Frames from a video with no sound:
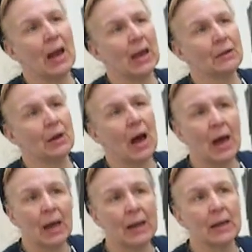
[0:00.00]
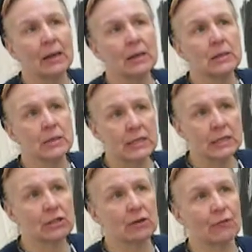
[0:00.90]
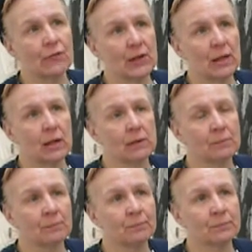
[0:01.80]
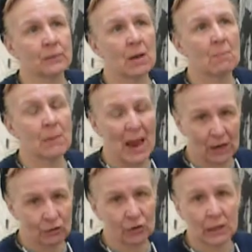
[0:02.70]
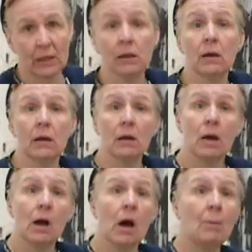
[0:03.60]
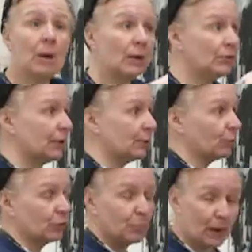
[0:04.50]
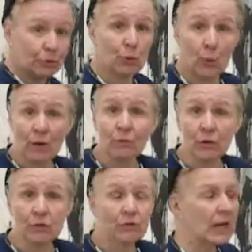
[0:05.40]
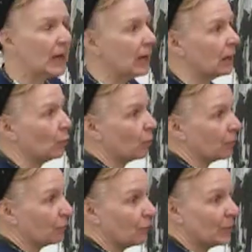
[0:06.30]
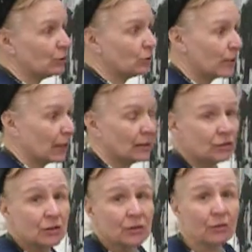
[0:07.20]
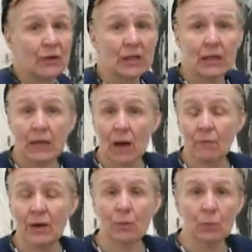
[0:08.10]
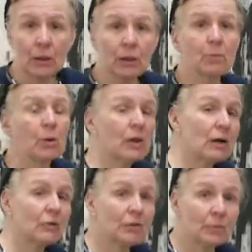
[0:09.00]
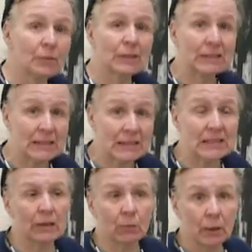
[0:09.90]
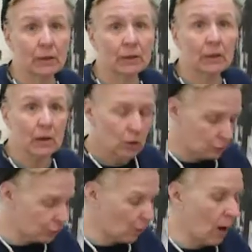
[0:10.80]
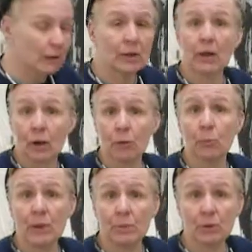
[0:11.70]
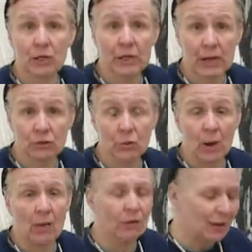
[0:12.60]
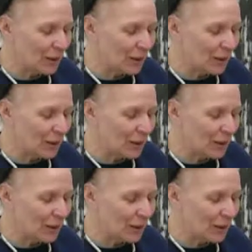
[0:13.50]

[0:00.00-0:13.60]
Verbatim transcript: And I need to feel passionate about the reference in order for me to get into the feeling of it and really pull out something decent, really strong that other people connect with.